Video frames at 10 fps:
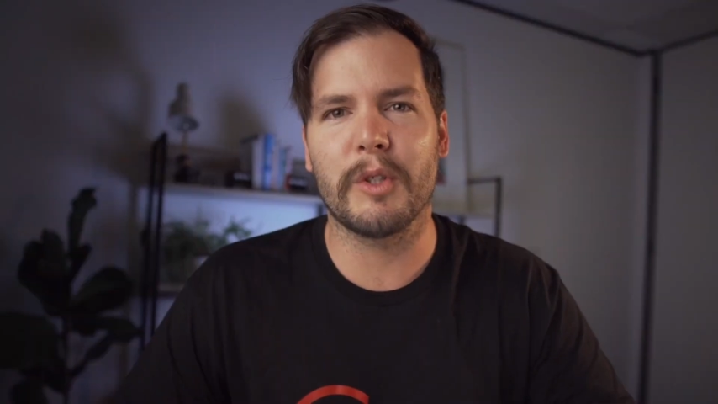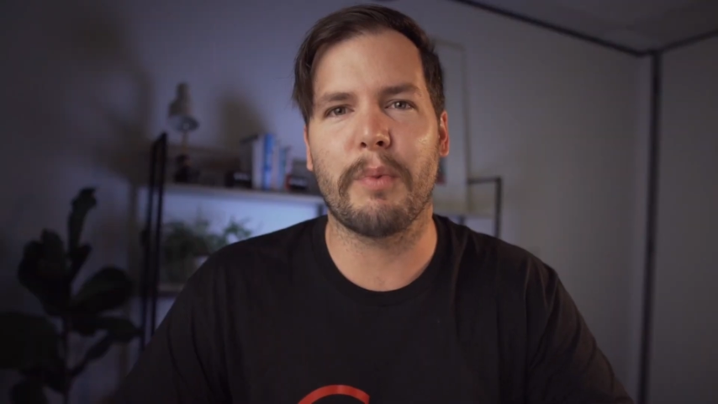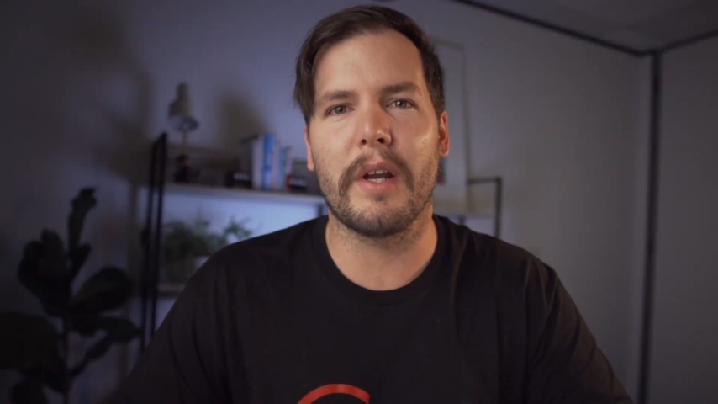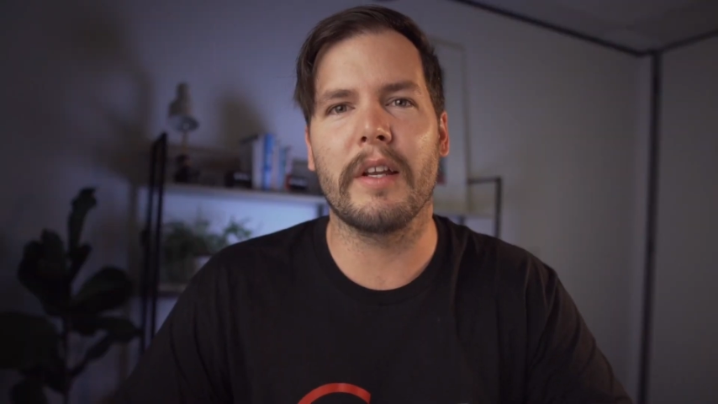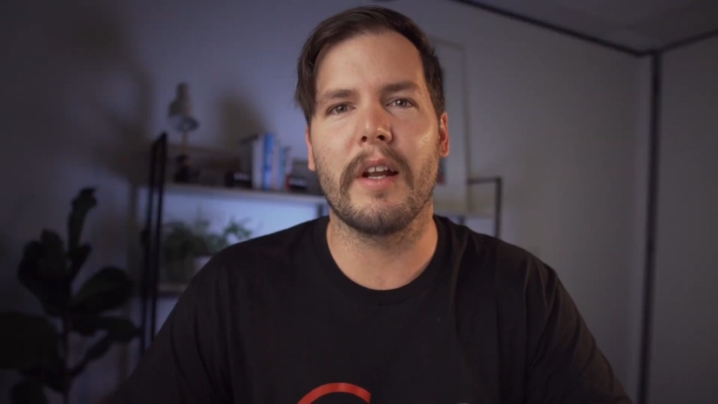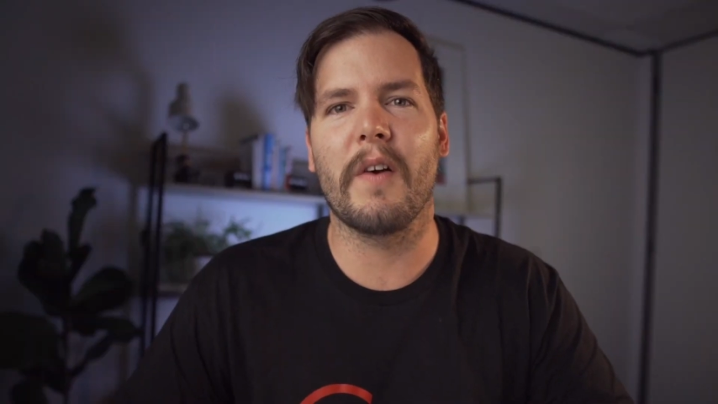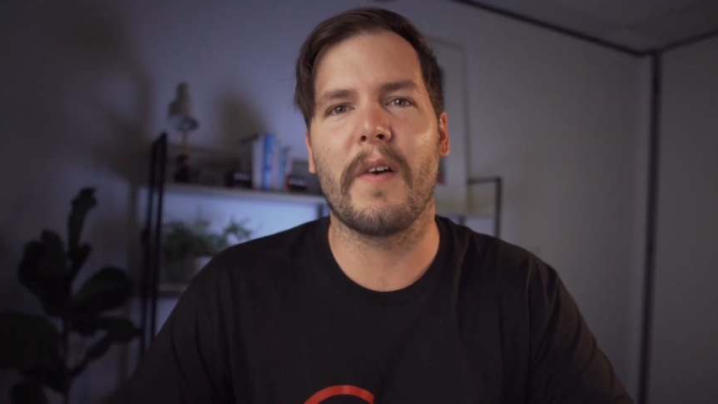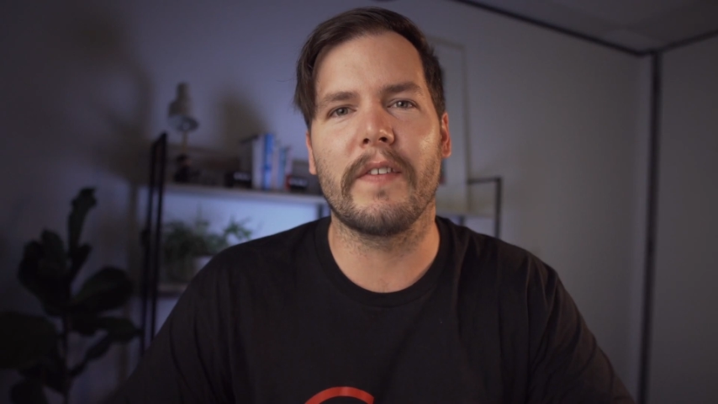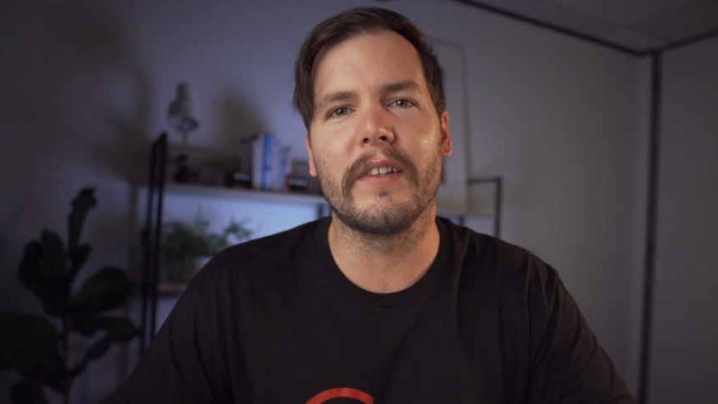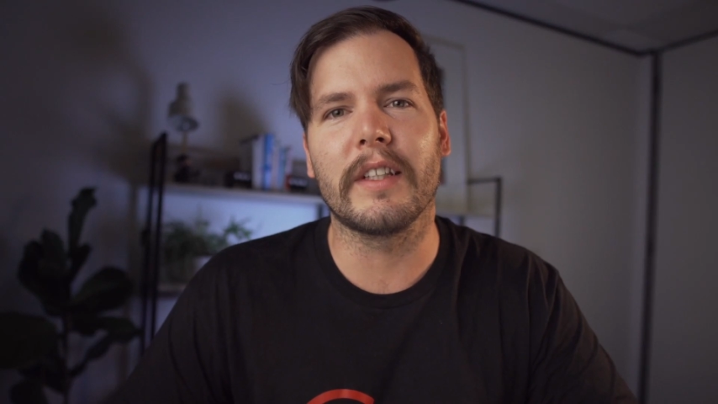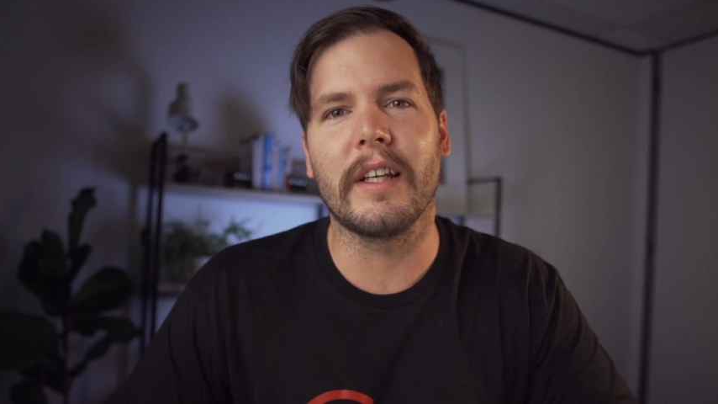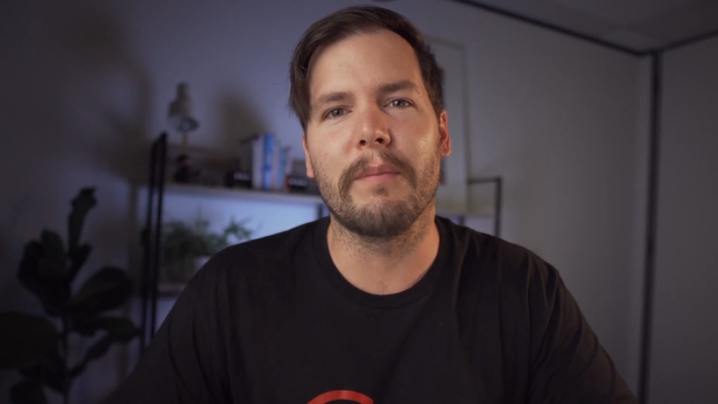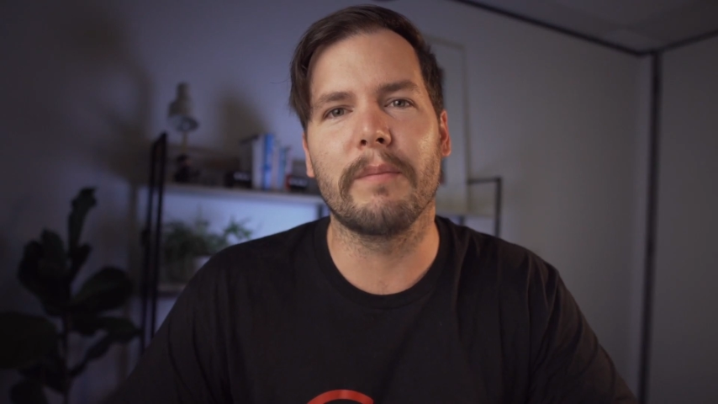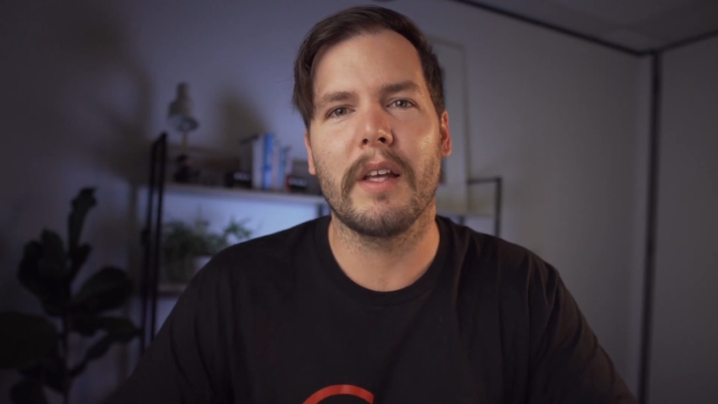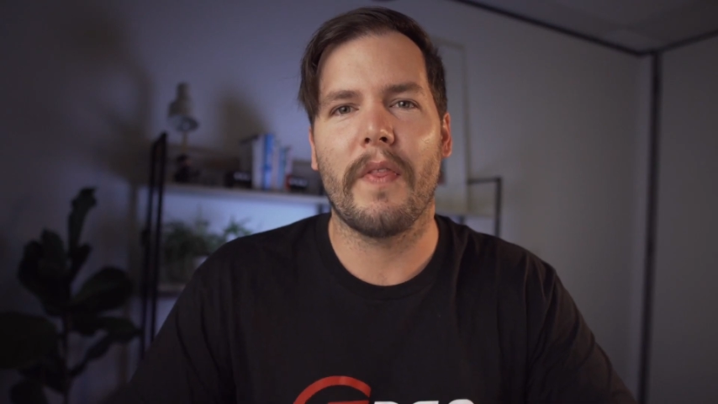spread it around the
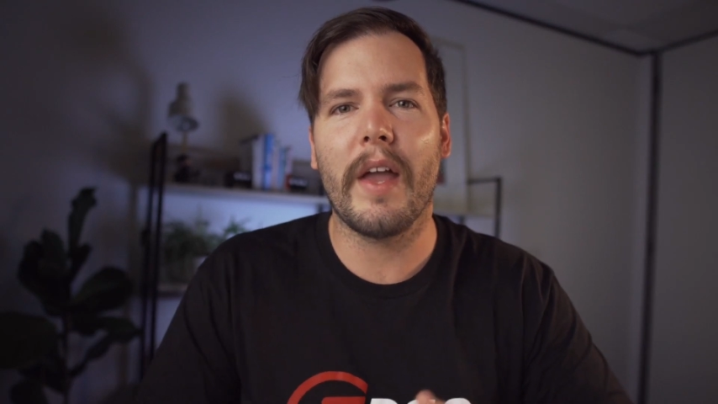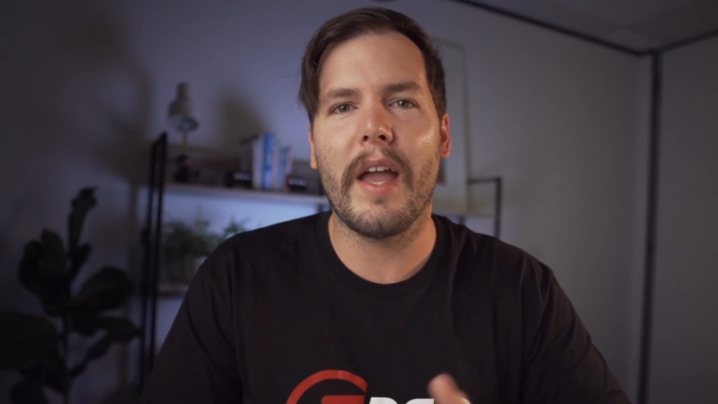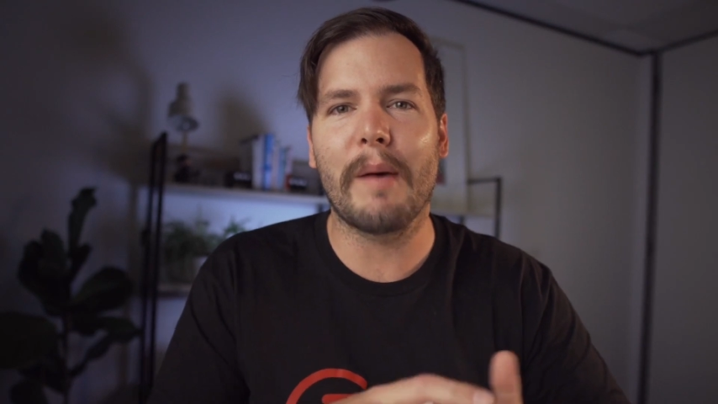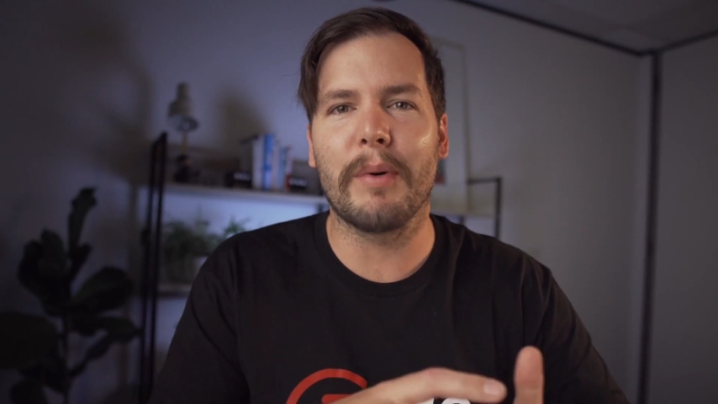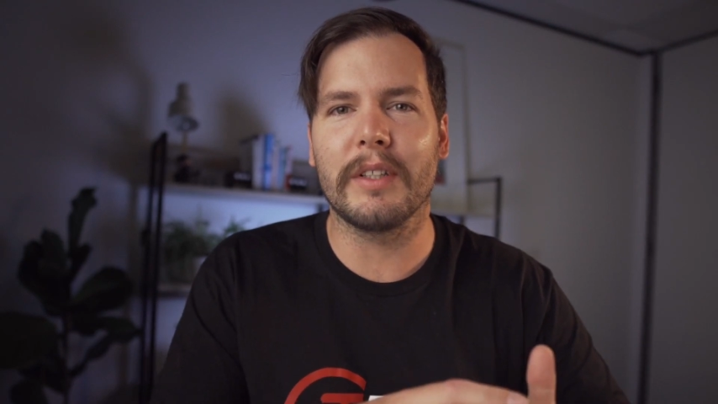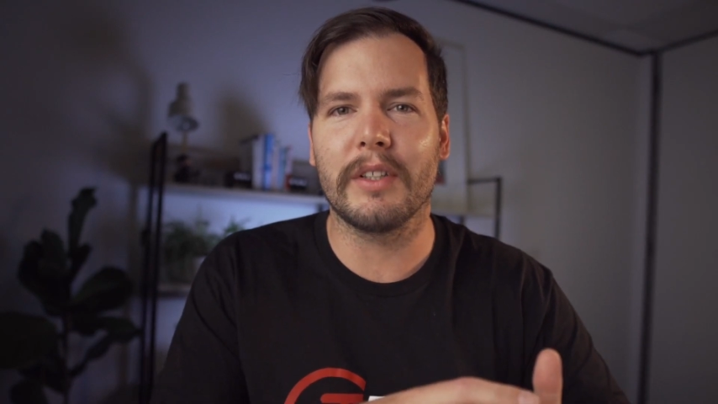team. They help us